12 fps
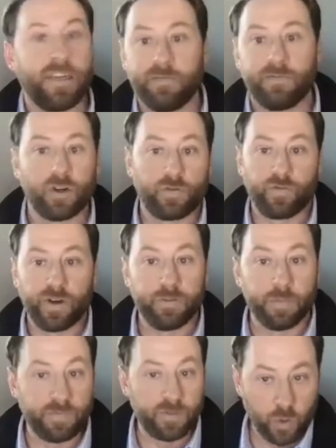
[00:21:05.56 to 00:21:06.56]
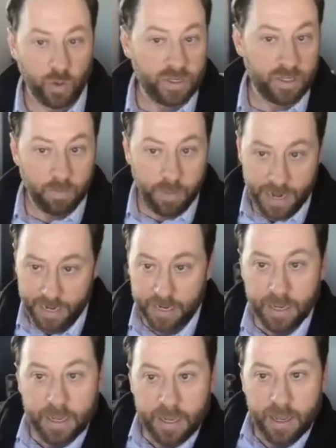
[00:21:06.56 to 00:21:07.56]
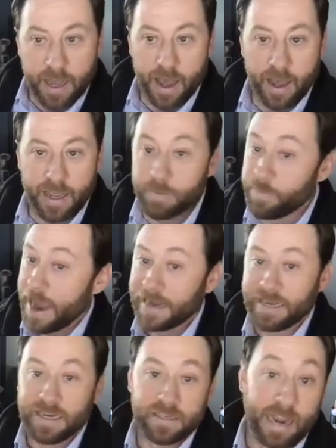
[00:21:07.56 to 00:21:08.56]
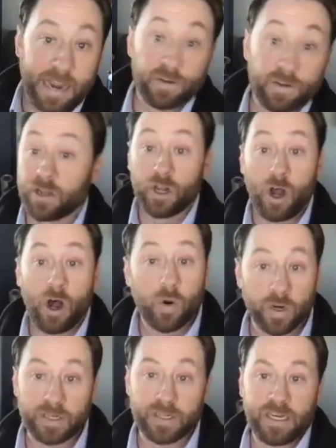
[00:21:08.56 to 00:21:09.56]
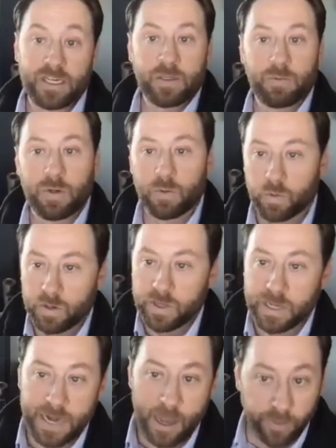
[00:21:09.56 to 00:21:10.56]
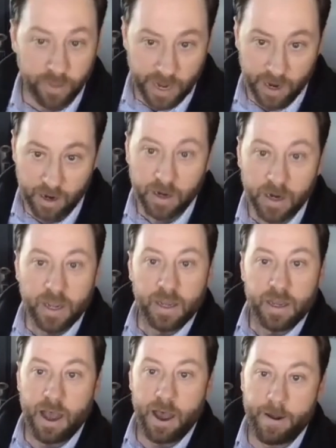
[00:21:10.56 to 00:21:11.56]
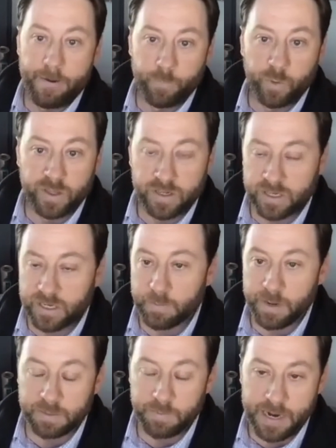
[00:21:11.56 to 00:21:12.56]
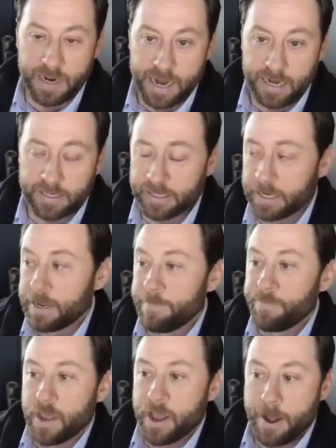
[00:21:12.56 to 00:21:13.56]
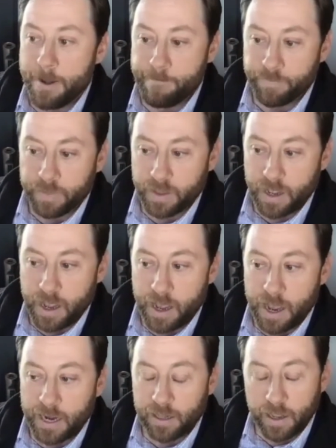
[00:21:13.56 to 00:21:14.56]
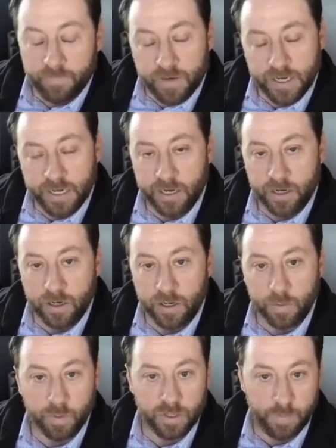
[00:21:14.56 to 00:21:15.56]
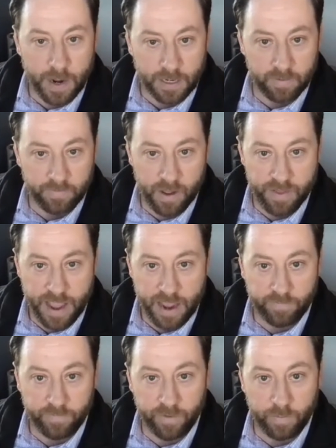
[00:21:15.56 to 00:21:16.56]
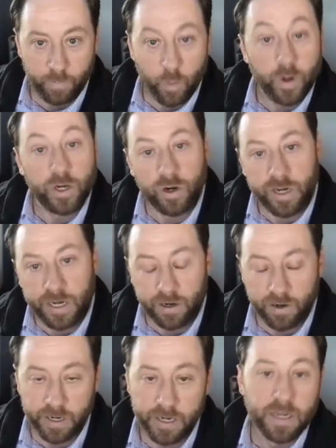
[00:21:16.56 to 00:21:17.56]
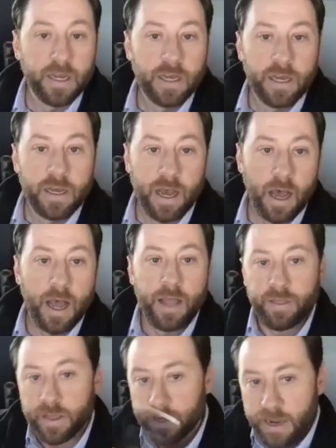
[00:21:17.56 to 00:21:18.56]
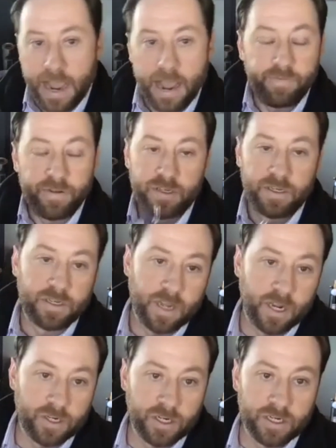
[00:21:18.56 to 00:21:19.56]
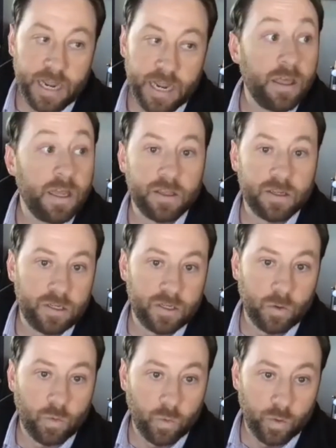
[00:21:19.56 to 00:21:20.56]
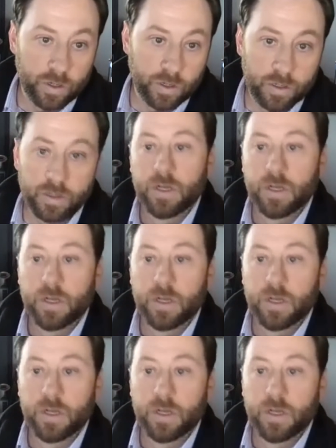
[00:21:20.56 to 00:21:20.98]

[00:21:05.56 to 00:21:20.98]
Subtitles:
versus freedom of choice debate, impacting staffs across all organizations, but really in healthcare with the CMS mandates. I'd love to hear your perspective on that from what you're hearing, and then have this discussion, because I think this is a real